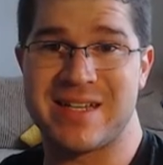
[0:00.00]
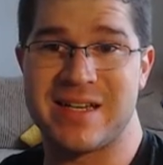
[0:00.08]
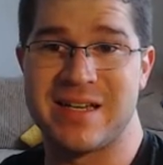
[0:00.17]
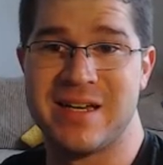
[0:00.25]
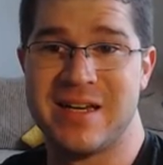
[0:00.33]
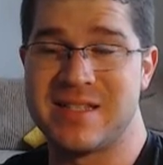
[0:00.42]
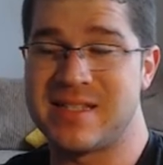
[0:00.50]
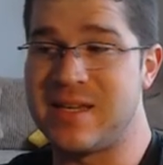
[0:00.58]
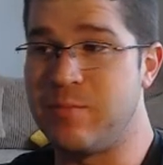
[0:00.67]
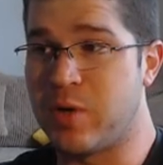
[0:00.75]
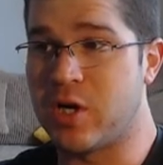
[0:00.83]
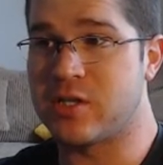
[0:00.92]
to see
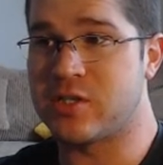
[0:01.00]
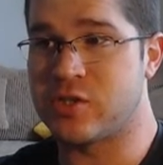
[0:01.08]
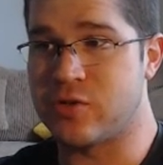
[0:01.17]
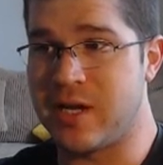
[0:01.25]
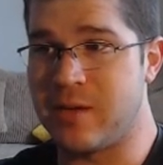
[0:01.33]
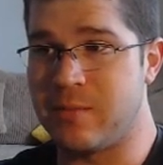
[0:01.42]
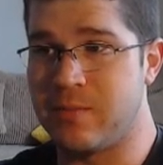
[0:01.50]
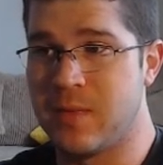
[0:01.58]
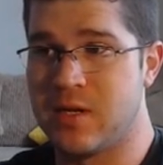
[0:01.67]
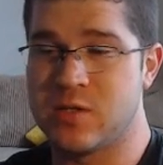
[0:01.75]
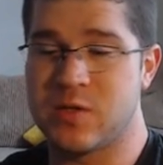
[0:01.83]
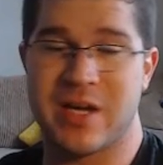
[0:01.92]
Berk stream
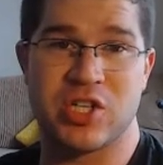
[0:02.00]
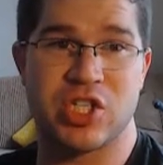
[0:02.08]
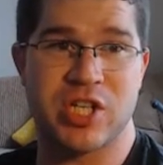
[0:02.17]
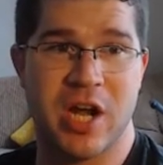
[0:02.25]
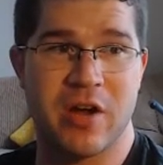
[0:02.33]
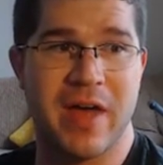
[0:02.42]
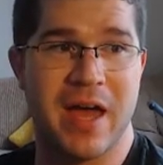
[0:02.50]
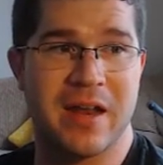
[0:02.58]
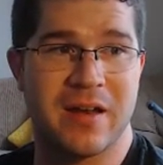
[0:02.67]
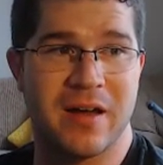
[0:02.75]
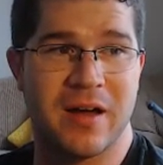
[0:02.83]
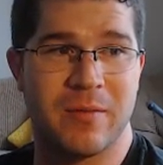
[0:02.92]
so I could share
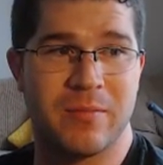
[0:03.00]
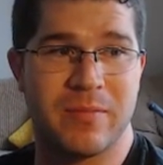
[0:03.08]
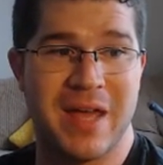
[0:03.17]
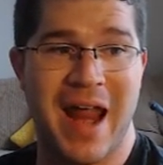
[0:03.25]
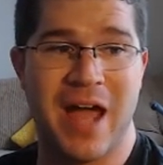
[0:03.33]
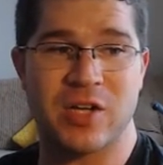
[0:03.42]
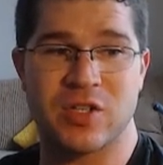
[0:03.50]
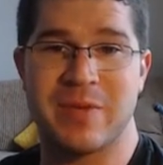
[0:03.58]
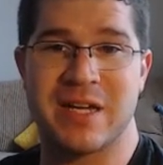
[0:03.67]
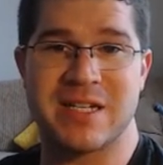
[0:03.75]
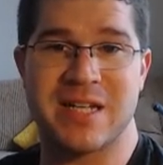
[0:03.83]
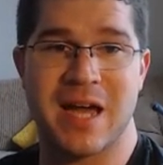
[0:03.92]
that, um, it actually
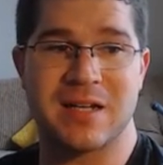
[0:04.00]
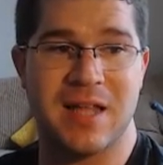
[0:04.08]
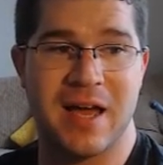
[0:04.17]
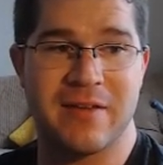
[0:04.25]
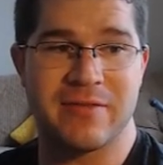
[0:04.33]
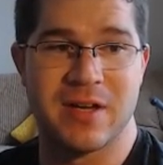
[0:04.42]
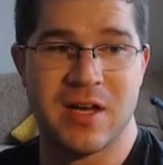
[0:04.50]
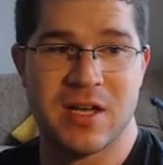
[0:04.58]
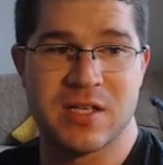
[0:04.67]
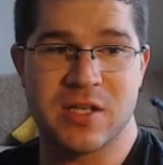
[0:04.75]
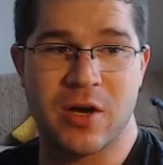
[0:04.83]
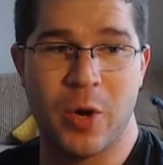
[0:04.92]
being attacked live.
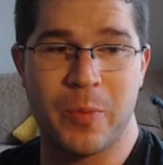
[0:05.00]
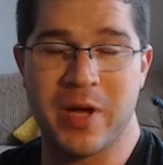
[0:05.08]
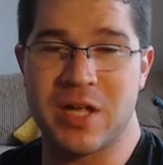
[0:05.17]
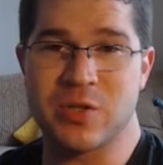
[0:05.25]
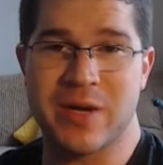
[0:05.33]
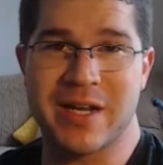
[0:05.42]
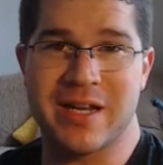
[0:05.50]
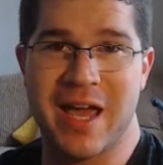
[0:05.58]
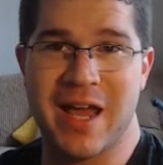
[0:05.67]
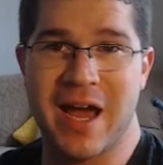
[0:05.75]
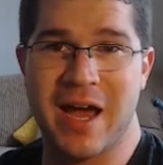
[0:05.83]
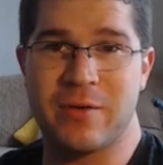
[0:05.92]
So hope you all enjoyed it,
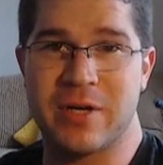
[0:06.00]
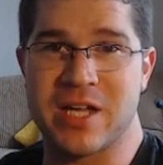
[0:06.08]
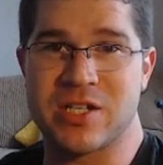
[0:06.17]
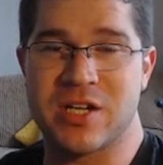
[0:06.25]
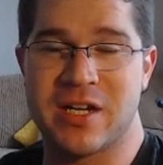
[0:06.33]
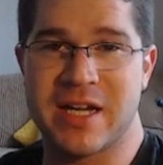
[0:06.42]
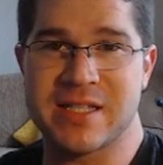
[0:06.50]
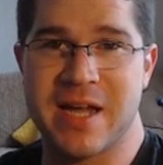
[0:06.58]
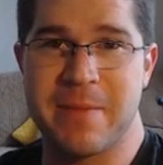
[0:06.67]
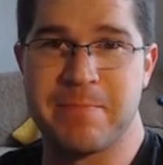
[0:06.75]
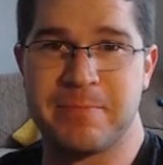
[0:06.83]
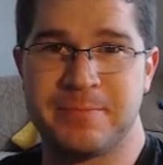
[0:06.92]
and I will catch y'all next time.